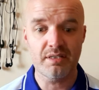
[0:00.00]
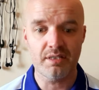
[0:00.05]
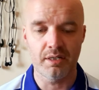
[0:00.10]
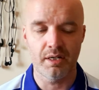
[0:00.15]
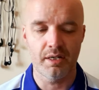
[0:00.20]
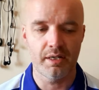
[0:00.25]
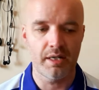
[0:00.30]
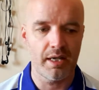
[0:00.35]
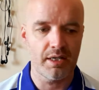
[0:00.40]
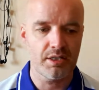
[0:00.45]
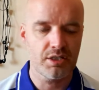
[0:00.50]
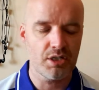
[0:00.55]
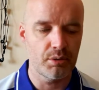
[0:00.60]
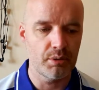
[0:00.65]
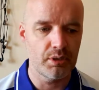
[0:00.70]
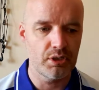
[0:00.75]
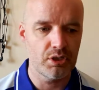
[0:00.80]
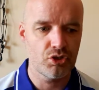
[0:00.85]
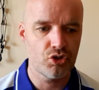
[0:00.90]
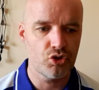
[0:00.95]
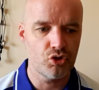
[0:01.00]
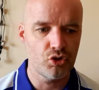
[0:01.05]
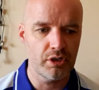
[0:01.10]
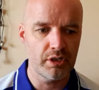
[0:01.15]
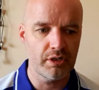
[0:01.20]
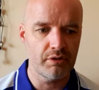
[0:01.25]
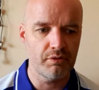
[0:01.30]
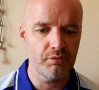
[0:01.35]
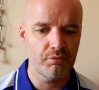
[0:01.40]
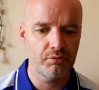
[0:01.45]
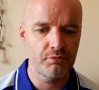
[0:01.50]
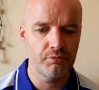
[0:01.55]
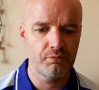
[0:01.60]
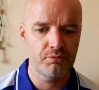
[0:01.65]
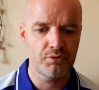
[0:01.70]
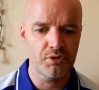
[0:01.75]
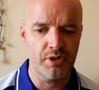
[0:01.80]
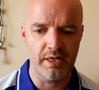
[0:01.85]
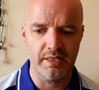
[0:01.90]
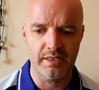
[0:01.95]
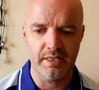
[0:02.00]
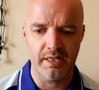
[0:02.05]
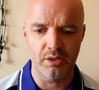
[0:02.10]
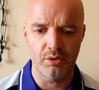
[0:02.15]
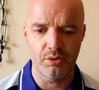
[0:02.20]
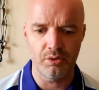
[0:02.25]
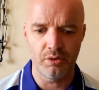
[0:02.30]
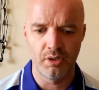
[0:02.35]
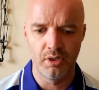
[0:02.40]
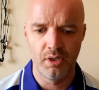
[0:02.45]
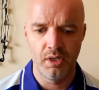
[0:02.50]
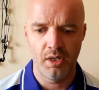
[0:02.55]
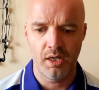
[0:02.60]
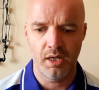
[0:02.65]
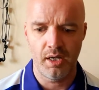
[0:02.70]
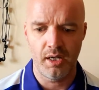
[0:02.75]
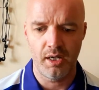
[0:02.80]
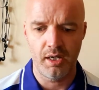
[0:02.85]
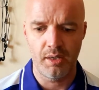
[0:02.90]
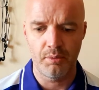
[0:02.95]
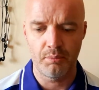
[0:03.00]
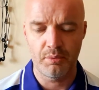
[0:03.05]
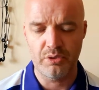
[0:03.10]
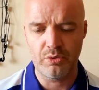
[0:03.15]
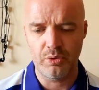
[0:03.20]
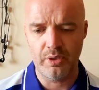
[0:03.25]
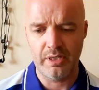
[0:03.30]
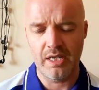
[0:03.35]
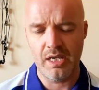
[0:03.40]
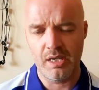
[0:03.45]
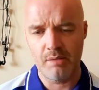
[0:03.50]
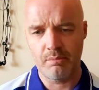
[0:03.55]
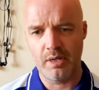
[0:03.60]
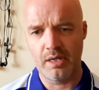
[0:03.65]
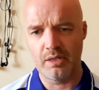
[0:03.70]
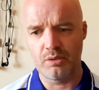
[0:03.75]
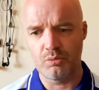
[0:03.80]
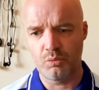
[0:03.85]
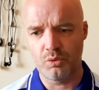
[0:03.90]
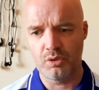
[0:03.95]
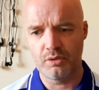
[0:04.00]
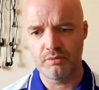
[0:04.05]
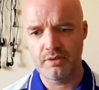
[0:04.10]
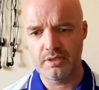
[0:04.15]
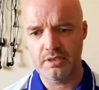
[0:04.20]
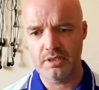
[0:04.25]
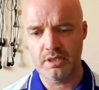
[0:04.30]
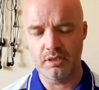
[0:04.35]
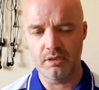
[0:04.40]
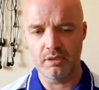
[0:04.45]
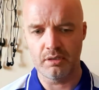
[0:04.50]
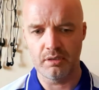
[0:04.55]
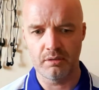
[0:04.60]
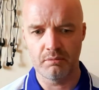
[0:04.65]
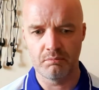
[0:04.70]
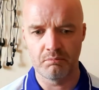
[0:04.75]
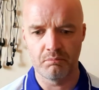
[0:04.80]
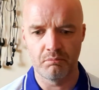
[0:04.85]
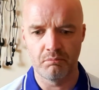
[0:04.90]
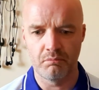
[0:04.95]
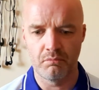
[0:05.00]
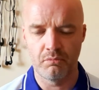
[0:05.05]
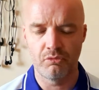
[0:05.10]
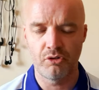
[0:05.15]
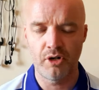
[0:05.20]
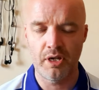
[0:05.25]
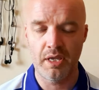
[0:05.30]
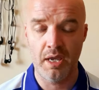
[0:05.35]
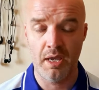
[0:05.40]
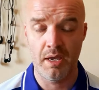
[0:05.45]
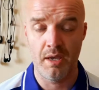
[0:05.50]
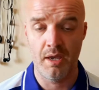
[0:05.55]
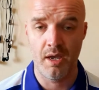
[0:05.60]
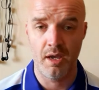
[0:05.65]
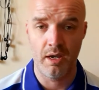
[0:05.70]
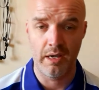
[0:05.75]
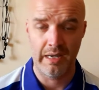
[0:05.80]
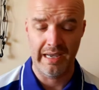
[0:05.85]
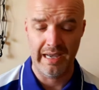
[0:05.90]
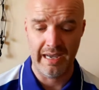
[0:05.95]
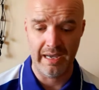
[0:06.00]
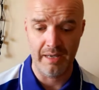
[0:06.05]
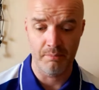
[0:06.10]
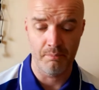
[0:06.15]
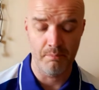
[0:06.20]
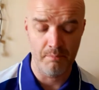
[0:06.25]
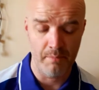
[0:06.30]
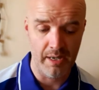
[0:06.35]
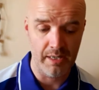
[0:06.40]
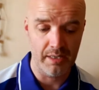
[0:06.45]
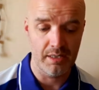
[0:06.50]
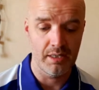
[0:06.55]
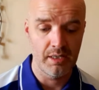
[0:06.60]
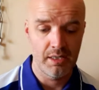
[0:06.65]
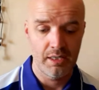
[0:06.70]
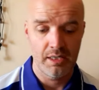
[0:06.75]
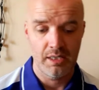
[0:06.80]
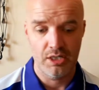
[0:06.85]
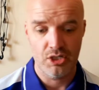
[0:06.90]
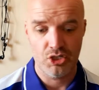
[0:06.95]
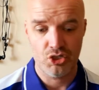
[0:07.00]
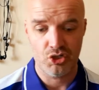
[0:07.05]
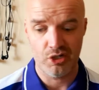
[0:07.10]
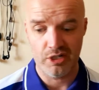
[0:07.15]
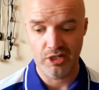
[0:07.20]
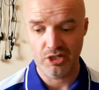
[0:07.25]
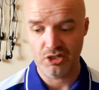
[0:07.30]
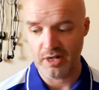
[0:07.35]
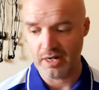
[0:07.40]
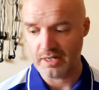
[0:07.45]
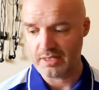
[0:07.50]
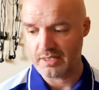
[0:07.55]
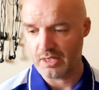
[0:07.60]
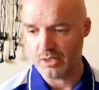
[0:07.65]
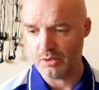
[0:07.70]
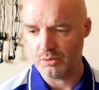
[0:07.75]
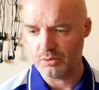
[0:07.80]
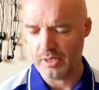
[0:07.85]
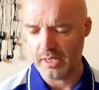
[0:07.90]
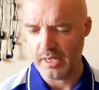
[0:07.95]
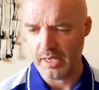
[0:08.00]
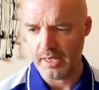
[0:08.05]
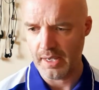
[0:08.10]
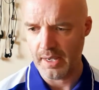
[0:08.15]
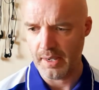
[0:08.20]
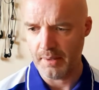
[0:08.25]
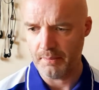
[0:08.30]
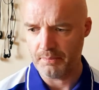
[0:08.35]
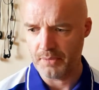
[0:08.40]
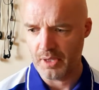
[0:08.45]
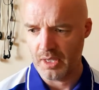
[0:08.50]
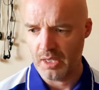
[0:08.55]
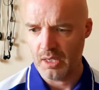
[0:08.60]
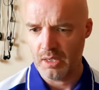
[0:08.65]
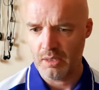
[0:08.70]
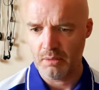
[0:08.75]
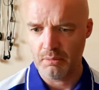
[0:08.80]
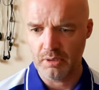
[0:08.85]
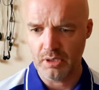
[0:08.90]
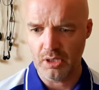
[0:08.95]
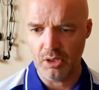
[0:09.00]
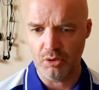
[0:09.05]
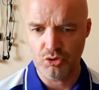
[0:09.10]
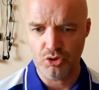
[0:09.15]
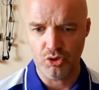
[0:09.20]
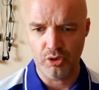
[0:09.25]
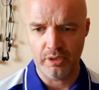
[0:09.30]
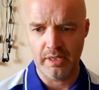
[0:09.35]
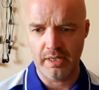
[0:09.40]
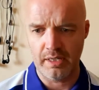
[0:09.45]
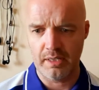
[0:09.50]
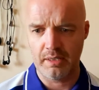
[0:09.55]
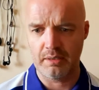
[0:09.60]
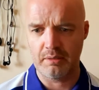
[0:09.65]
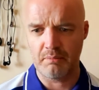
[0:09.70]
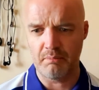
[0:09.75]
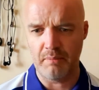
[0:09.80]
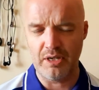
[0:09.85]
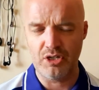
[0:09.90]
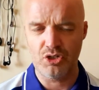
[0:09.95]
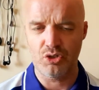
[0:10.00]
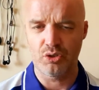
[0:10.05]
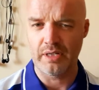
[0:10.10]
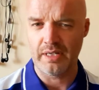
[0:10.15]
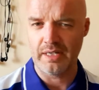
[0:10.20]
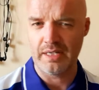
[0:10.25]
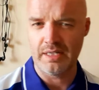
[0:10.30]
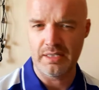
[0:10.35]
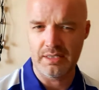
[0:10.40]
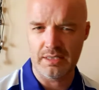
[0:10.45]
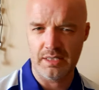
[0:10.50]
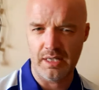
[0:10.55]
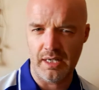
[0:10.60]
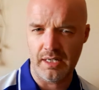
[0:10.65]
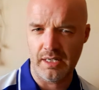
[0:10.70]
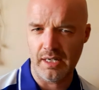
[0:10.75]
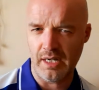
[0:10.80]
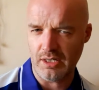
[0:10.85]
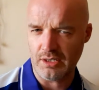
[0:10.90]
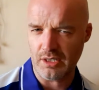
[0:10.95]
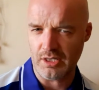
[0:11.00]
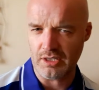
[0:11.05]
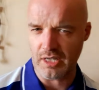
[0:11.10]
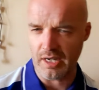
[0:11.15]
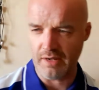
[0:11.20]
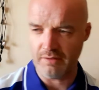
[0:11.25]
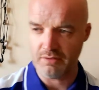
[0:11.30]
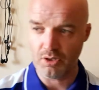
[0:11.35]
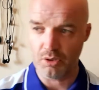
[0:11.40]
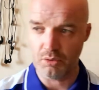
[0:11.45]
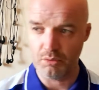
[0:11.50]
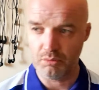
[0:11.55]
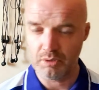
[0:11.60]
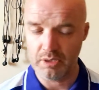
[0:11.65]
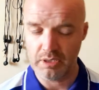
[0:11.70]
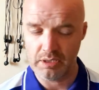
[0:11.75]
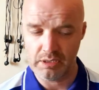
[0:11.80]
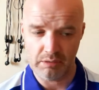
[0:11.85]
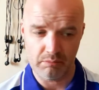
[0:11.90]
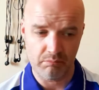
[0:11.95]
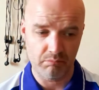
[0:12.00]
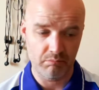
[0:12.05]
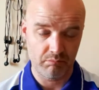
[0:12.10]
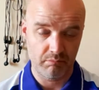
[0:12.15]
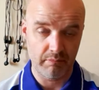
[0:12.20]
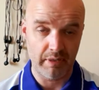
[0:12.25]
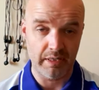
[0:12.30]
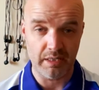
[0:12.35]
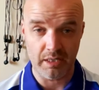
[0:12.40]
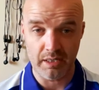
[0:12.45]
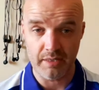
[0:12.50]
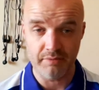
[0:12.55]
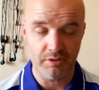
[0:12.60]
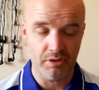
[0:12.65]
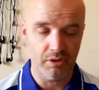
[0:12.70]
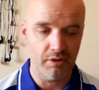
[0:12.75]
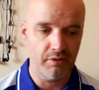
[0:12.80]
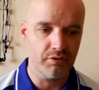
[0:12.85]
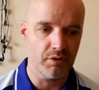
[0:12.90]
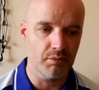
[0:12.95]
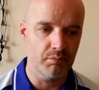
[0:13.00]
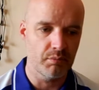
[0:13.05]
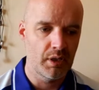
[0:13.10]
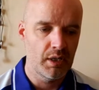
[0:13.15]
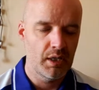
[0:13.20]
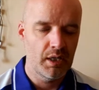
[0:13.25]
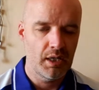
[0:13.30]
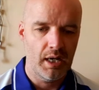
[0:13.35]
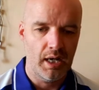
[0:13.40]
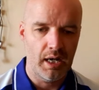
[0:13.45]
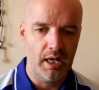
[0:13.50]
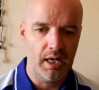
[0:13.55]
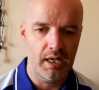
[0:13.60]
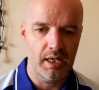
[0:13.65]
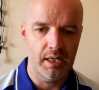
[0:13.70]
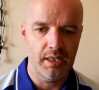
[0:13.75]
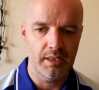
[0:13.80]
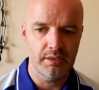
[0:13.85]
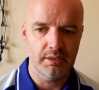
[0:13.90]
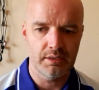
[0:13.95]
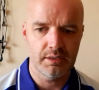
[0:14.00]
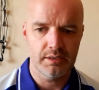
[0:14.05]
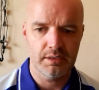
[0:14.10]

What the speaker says: and that. So he's trying to track down between him and one of his little right hand men. He's trying to track down, you know, trying to make sure that his girls are safe so he can make a living off them. And